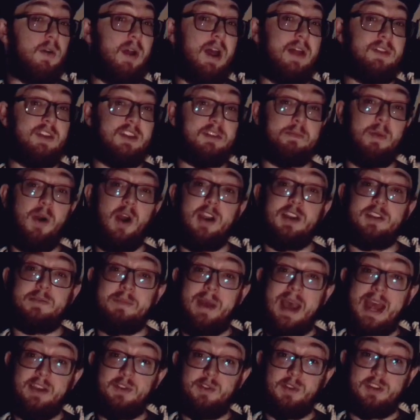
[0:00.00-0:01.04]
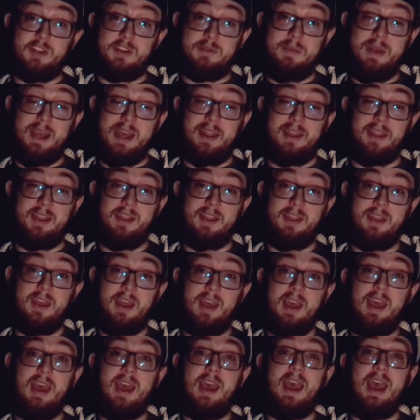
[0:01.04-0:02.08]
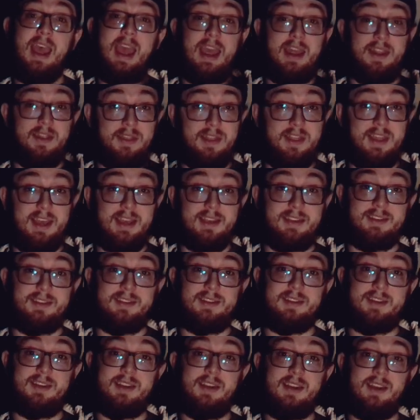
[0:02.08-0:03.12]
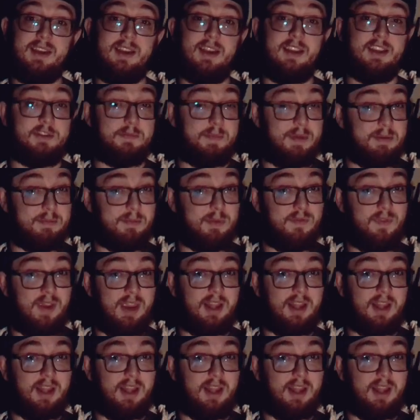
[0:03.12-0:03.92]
around these parts, Patrick Smith, and this has been Movie